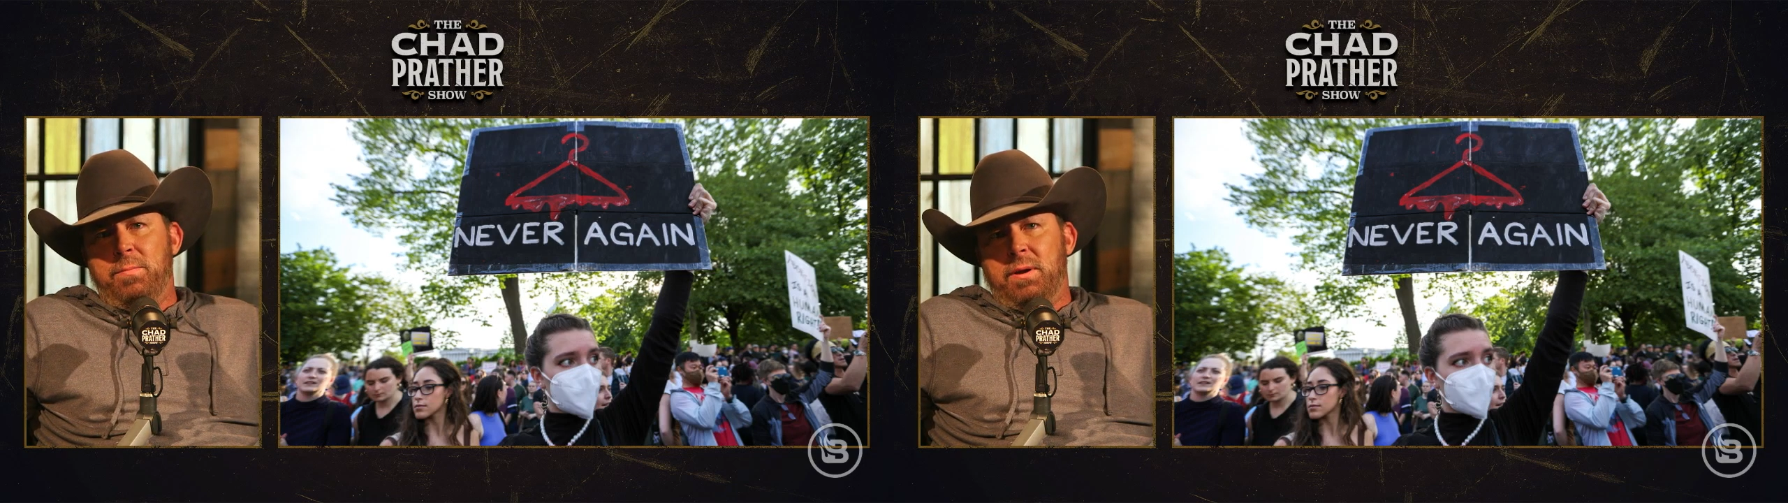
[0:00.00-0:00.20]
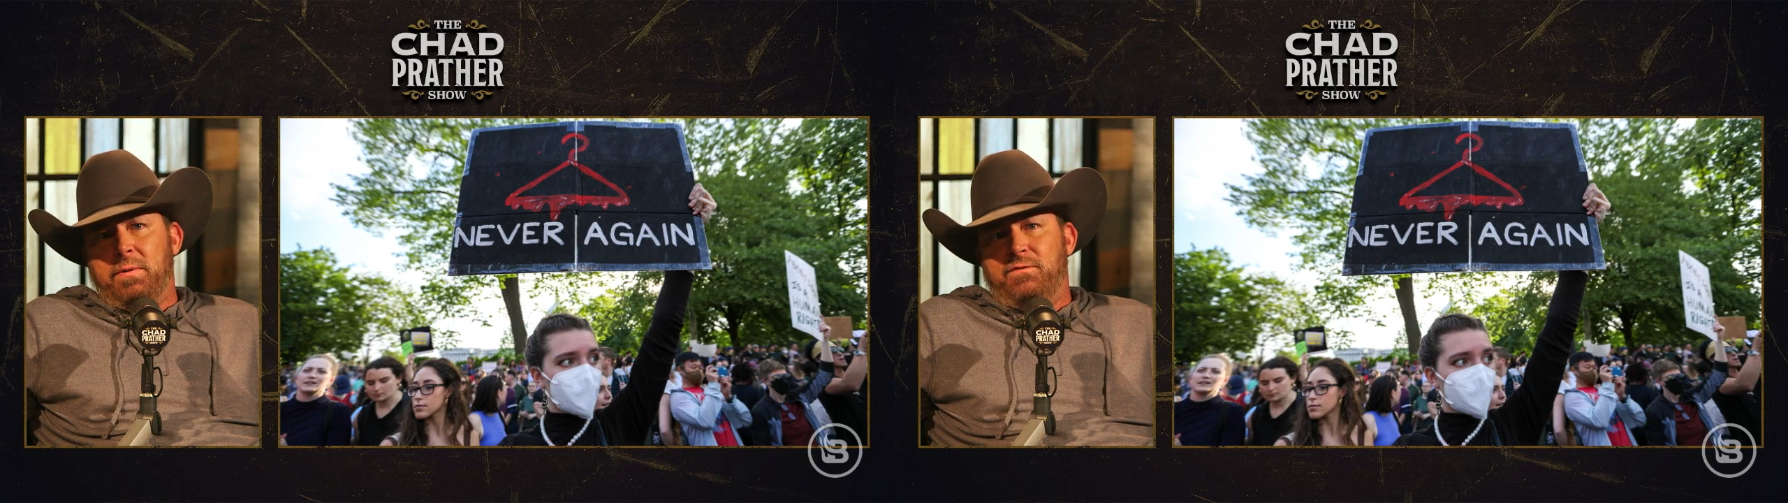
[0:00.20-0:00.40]

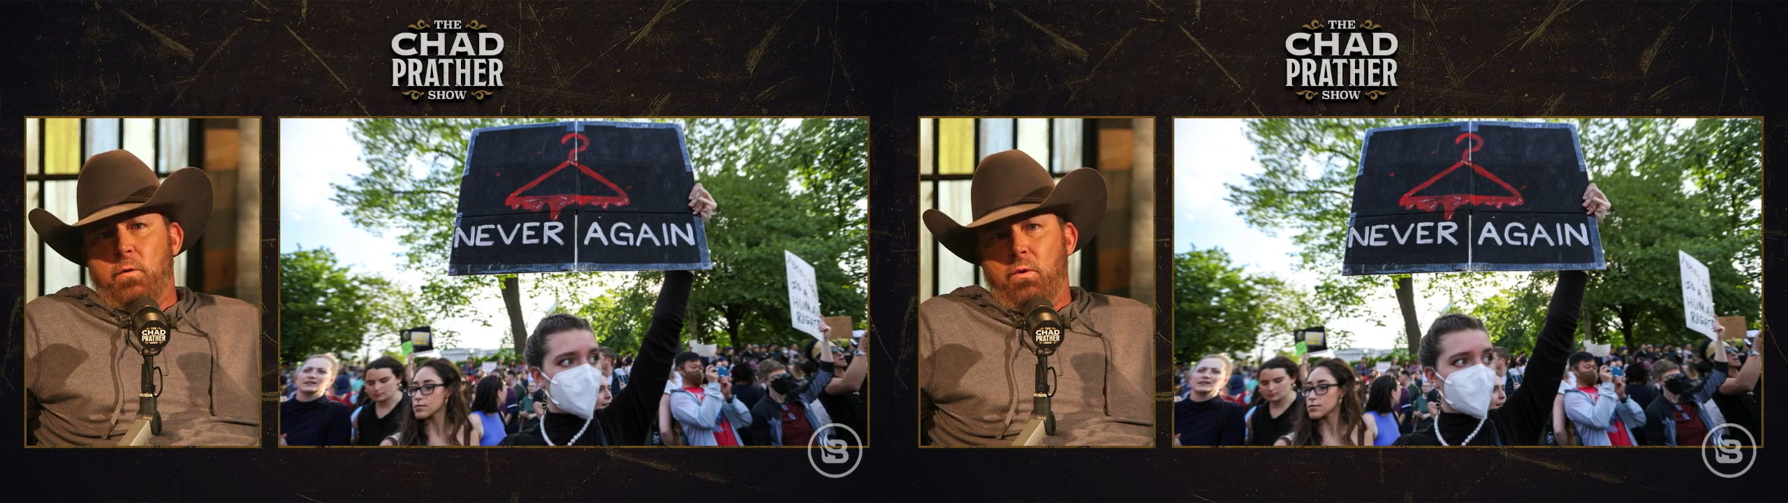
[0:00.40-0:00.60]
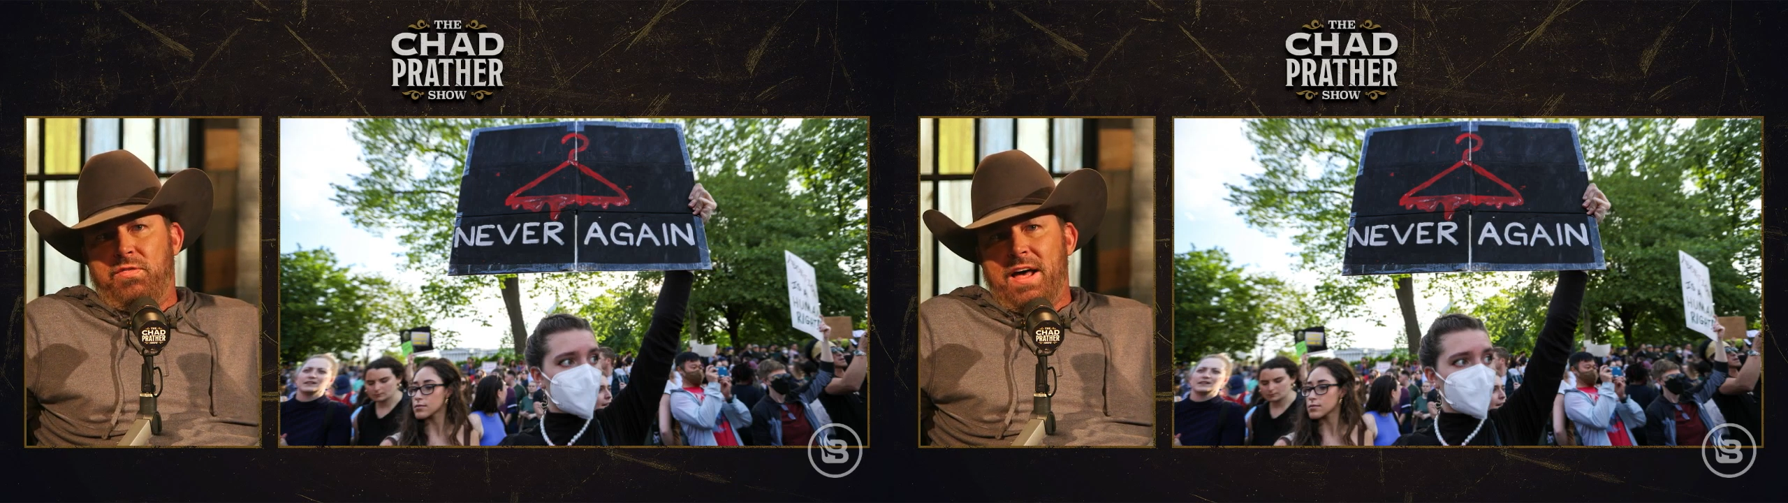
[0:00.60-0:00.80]
women up to
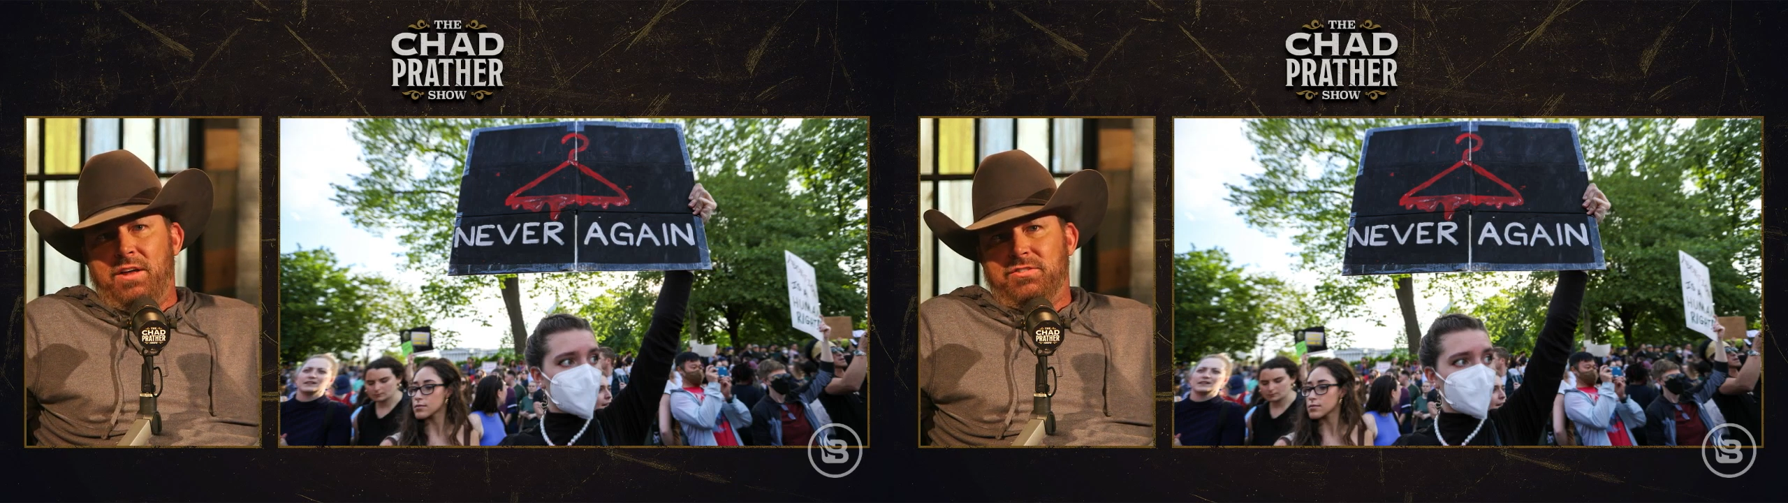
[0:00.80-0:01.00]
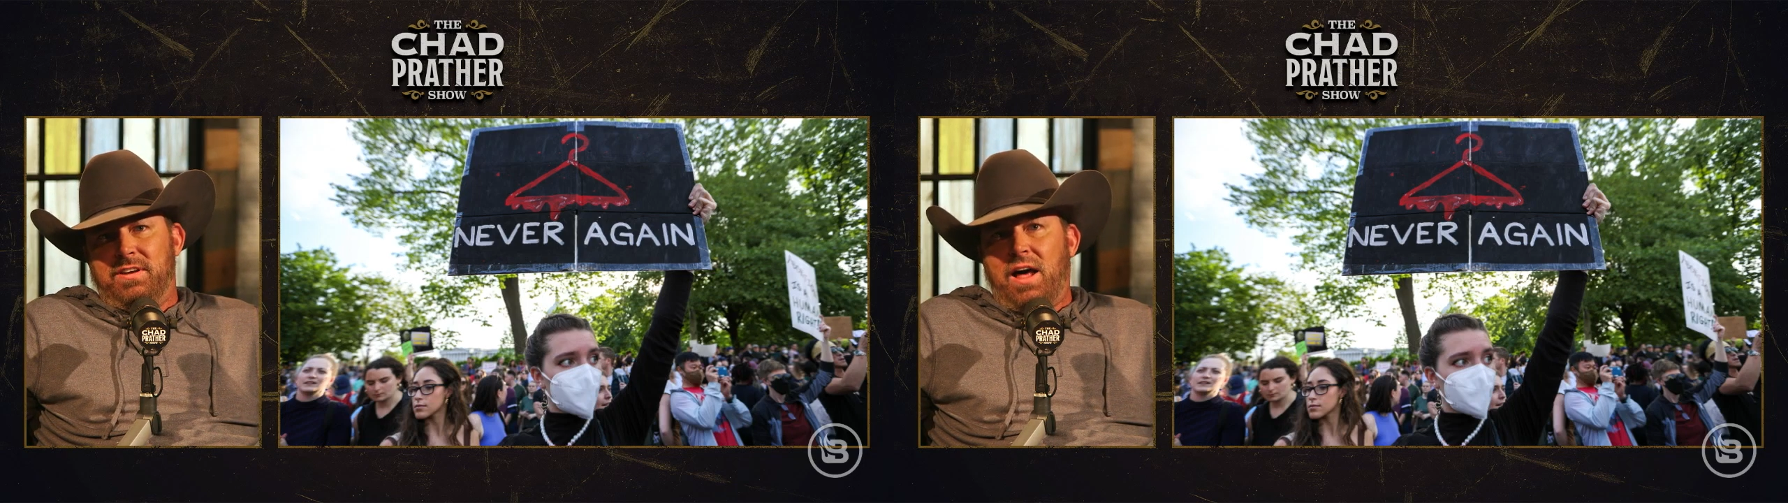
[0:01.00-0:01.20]

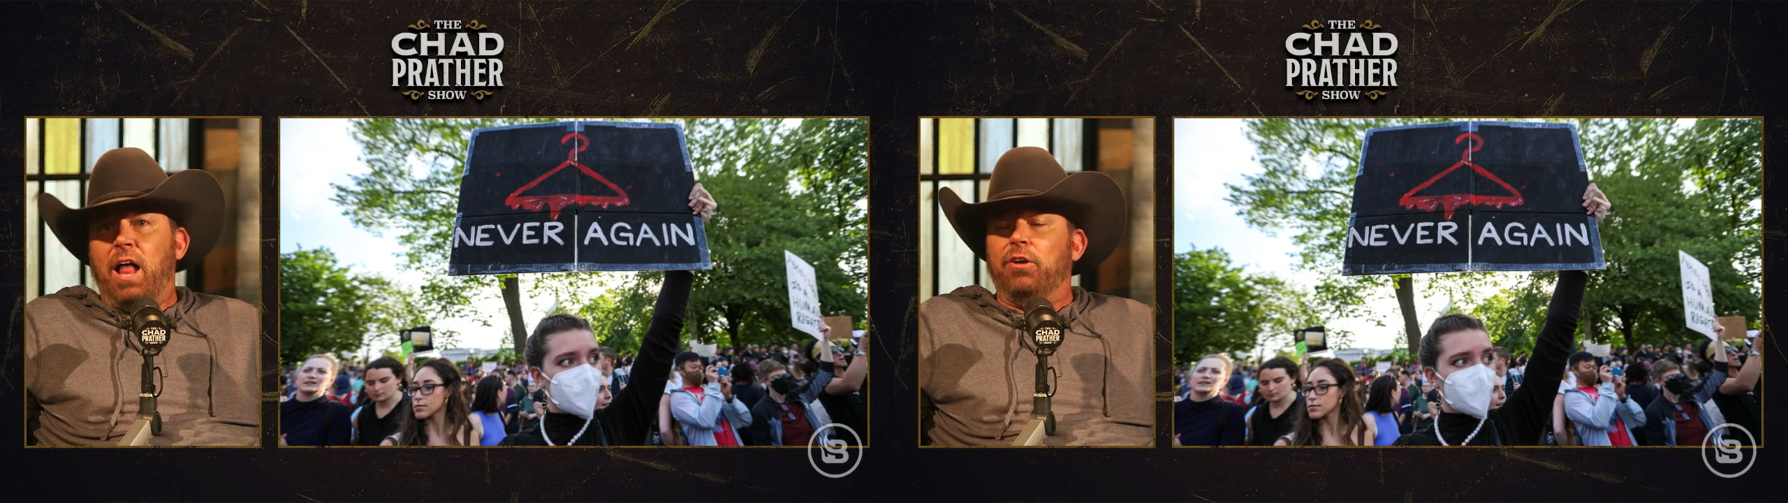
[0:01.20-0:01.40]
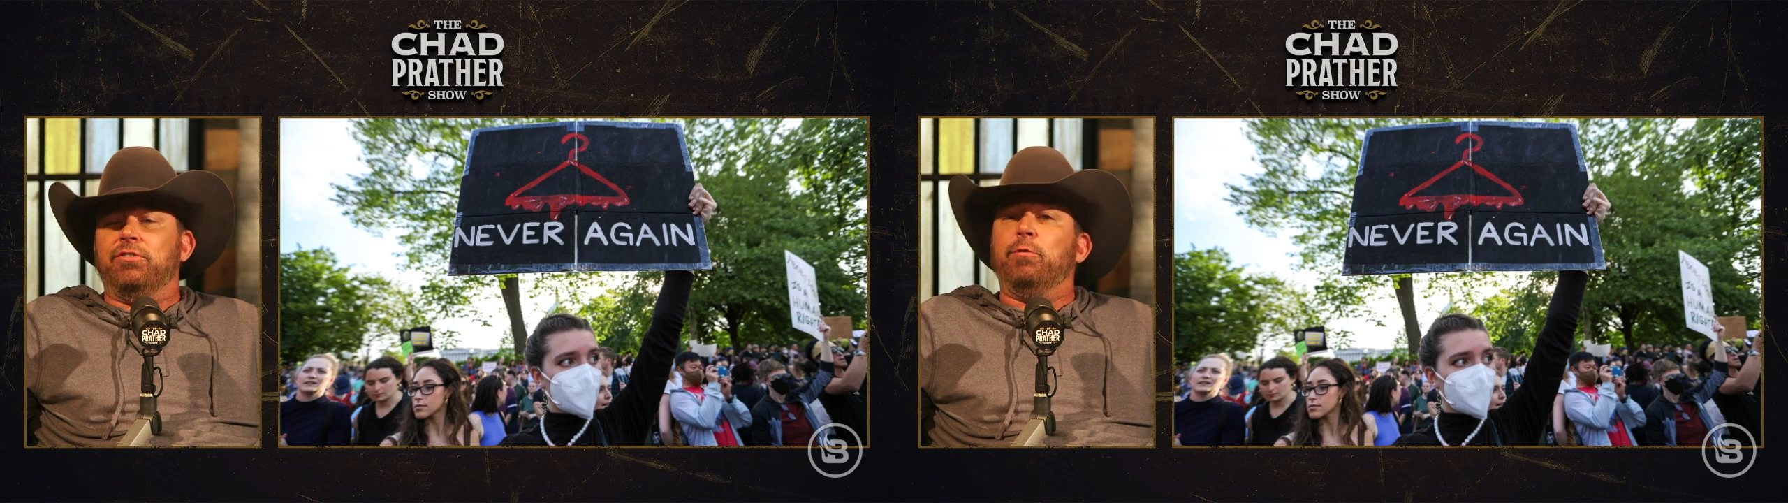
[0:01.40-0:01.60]

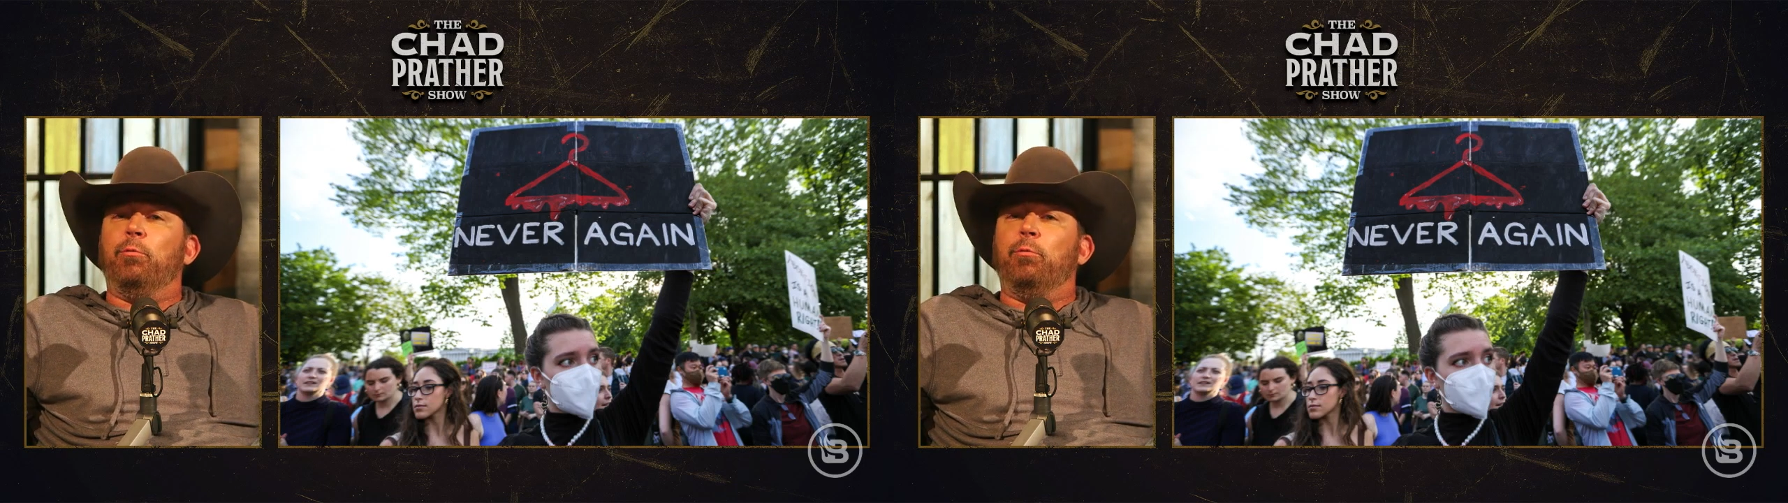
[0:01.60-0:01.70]
$4,000